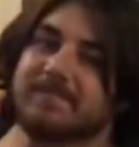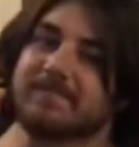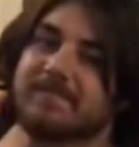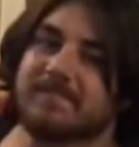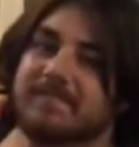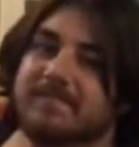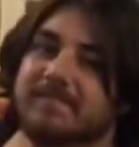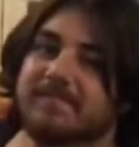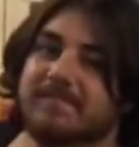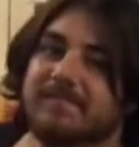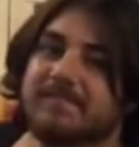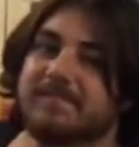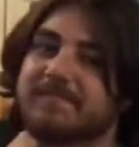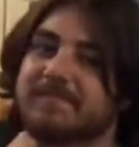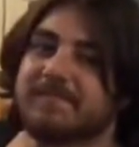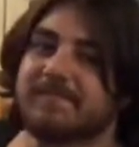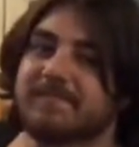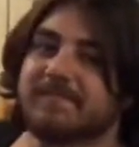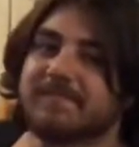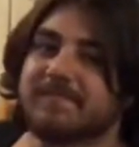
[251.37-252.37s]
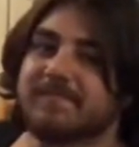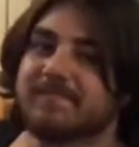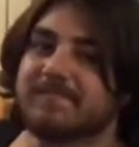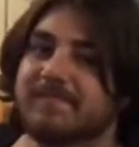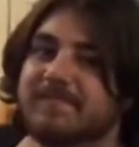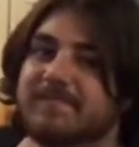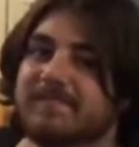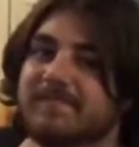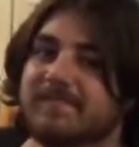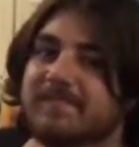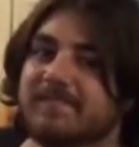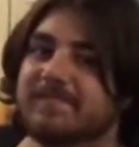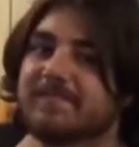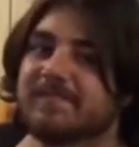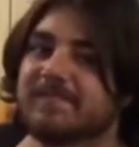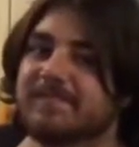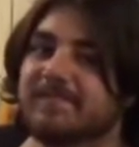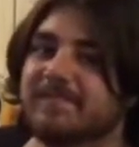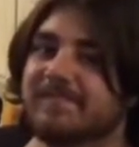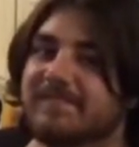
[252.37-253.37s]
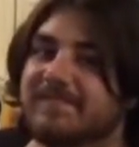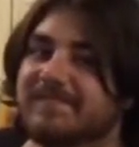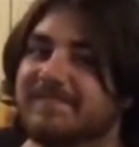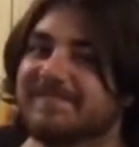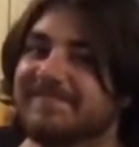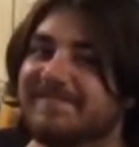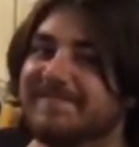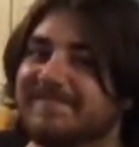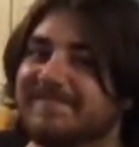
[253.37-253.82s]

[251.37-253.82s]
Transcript: (not speaking)